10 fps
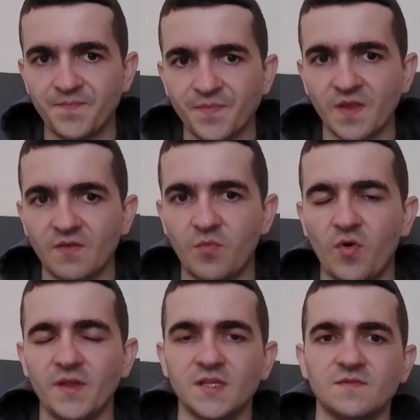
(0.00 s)
the
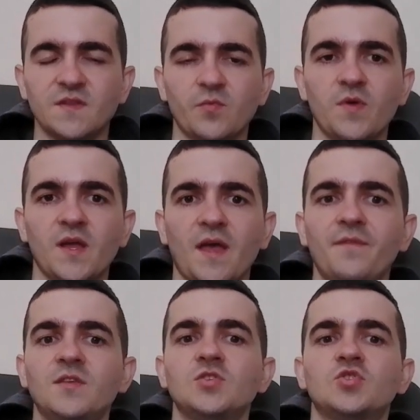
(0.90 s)
point is that we have
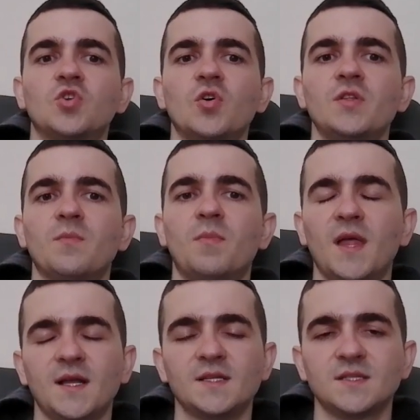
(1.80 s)
destroyed
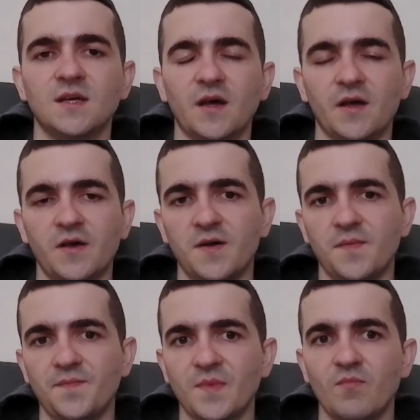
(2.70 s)
black's
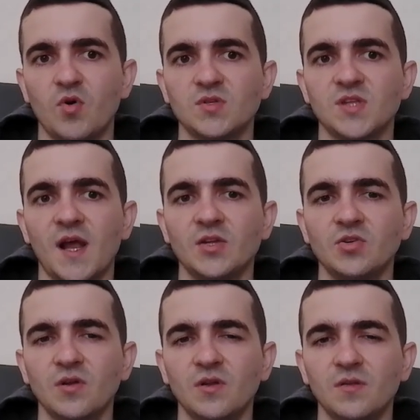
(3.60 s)
pawn
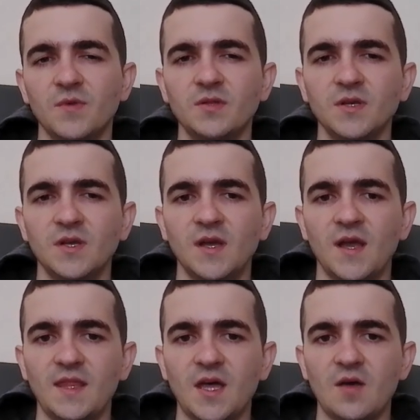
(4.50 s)
structure a little bit,
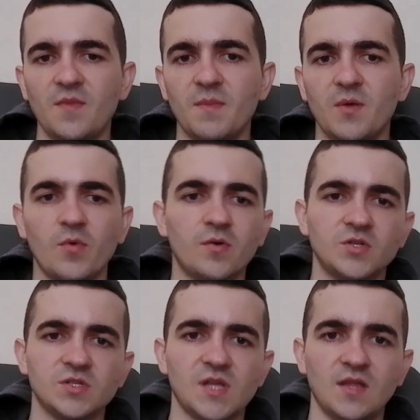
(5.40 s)
and now maybe we could
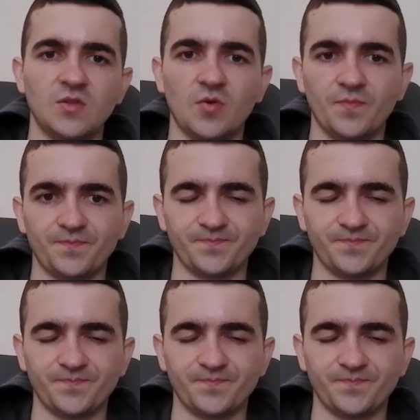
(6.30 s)
just, I don't know,